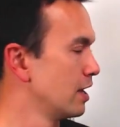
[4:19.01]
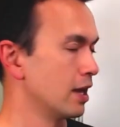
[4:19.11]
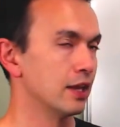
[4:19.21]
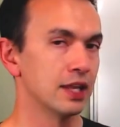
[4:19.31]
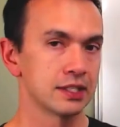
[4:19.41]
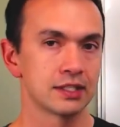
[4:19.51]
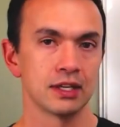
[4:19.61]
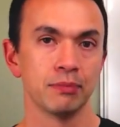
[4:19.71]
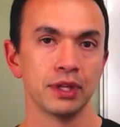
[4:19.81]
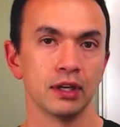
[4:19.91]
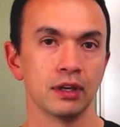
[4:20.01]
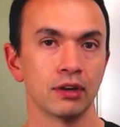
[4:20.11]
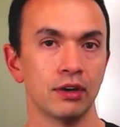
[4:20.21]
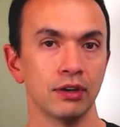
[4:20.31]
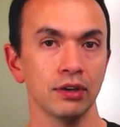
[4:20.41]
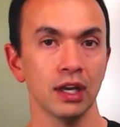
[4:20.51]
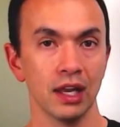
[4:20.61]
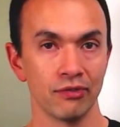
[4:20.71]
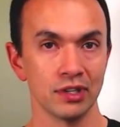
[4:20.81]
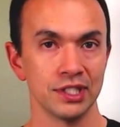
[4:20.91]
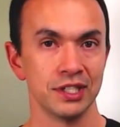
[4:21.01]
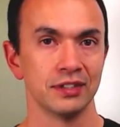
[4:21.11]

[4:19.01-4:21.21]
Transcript: and that's something called leverage.